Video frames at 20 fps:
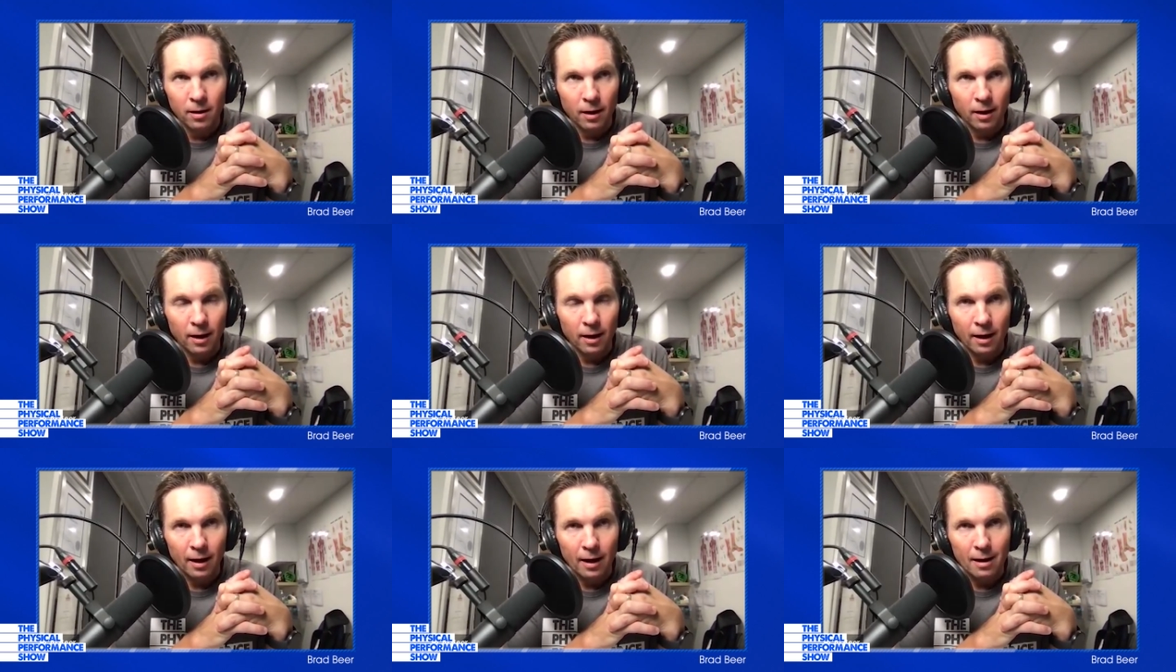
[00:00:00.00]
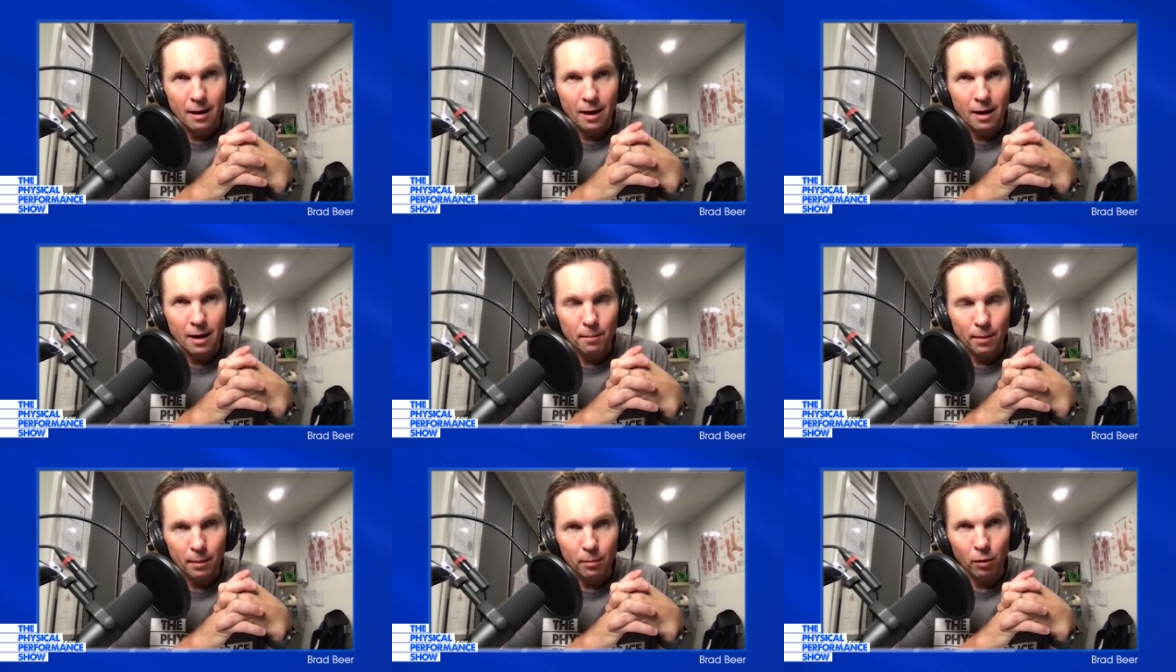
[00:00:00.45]

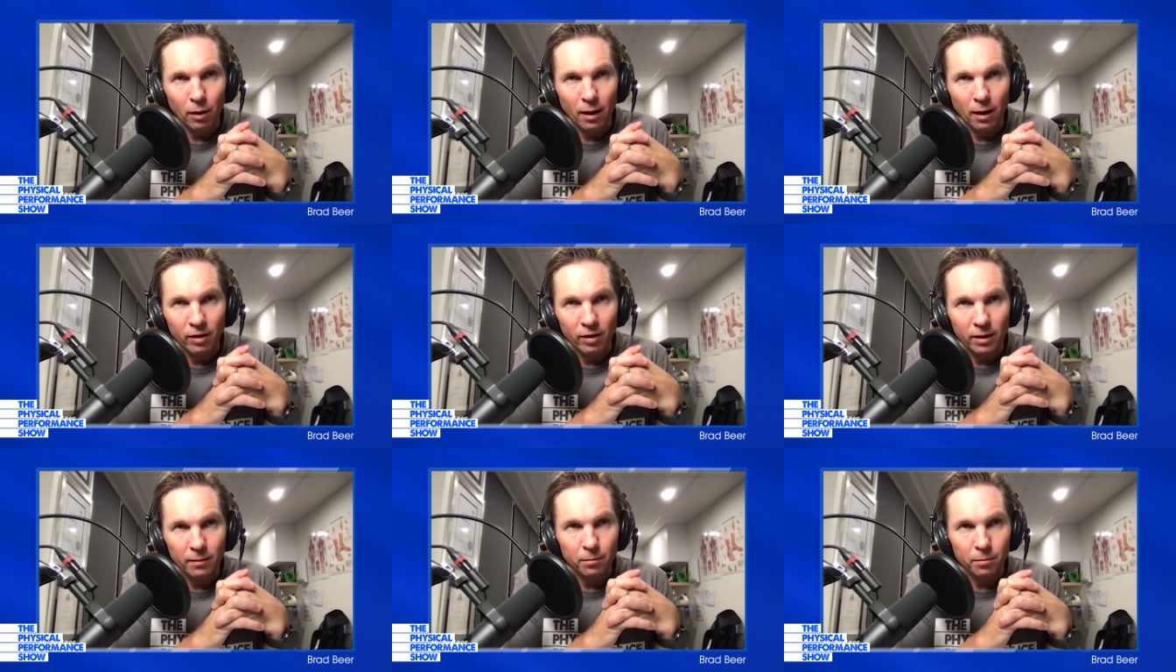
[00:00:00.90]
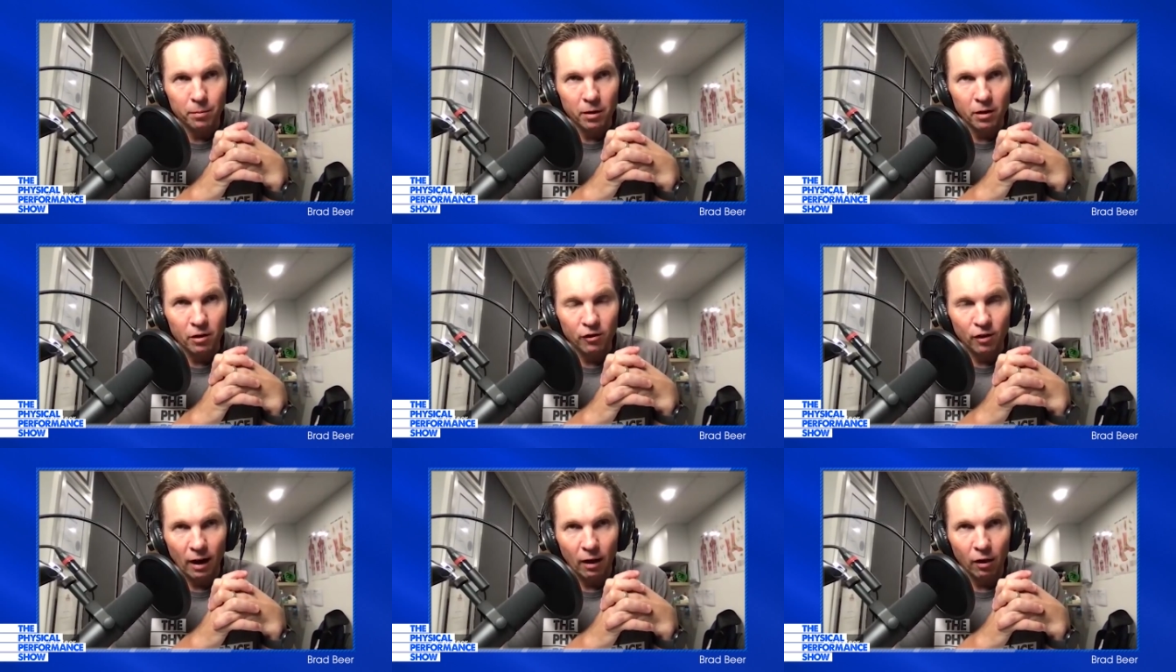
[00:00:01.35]
and people having
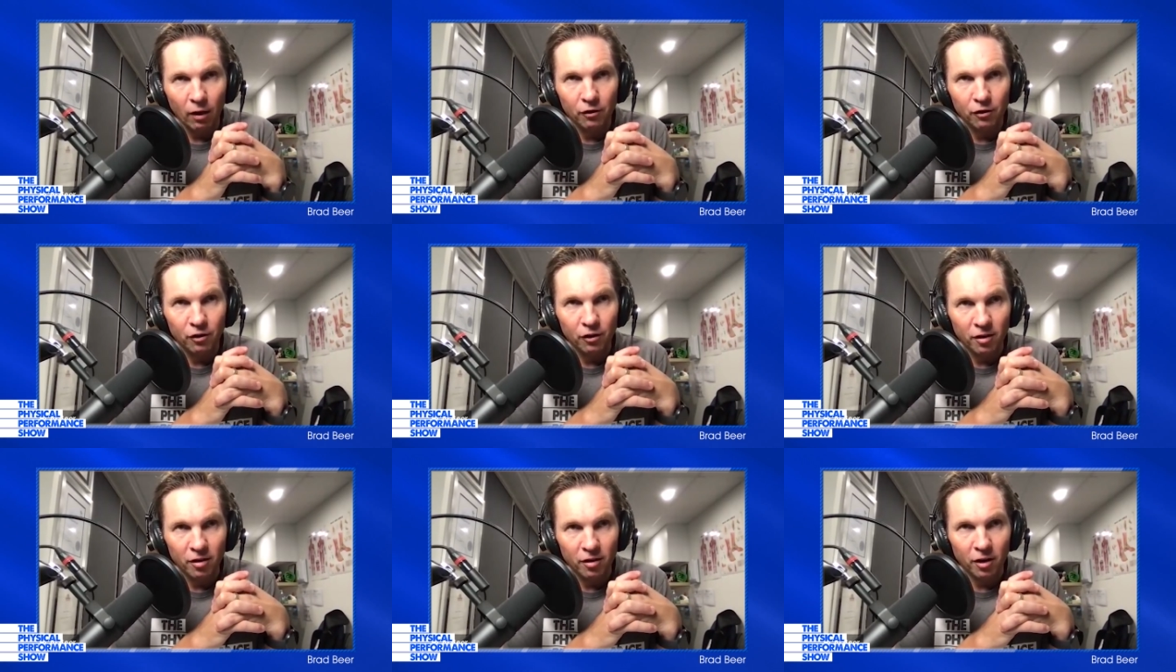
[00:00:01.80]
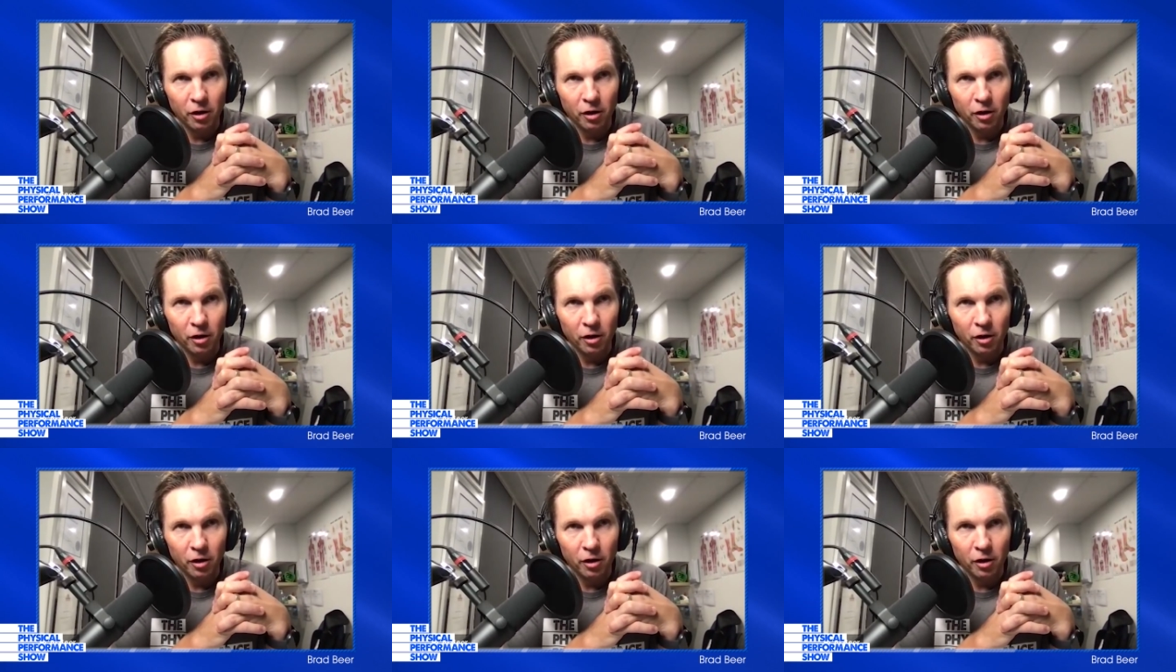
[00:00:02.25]
challenges,